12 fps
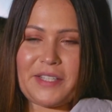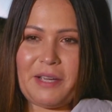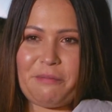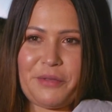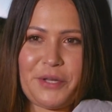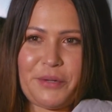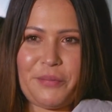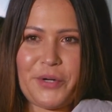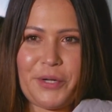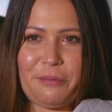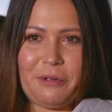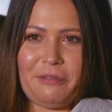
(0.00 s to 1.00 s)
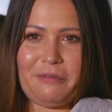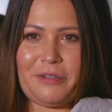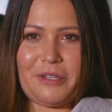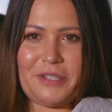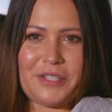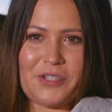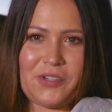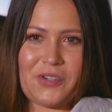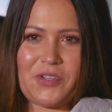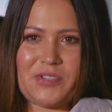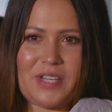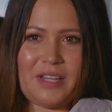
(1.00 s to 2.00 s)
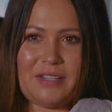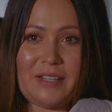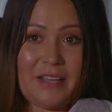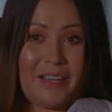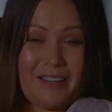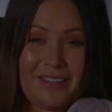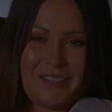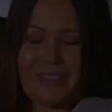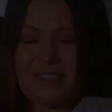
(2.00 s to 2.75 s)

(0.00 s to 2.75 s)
kept the apartment for as long as I did.